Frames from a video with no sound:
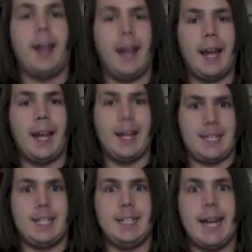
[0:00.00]
It's
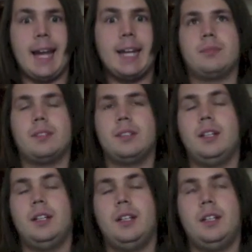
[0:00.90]
gonna die.
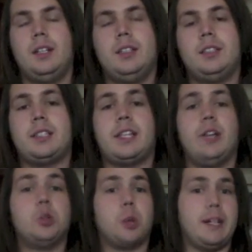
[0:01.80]
Skill
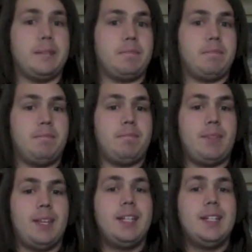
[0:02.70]
Drain.
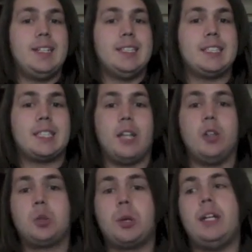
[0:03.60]
Skill
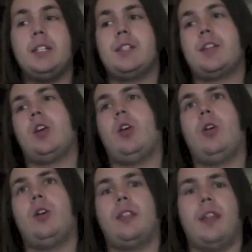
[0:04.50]
Drain is the
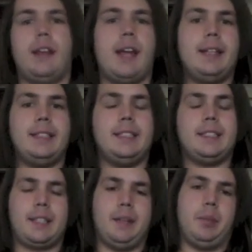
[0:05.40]
card that Yang Zings
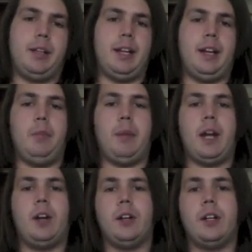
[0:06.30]
can play
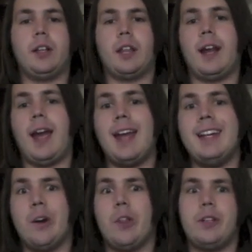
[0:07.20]
better than any
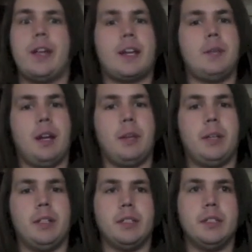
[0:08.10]
other deck, in my
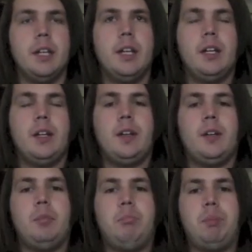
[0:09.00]
opinion,
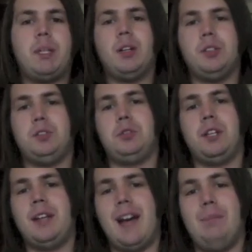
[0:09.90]
because you
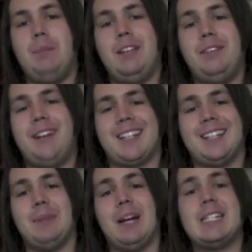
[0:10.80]
cannot be
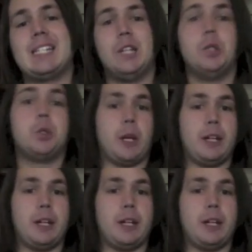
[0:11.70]
affected by Skill Drain.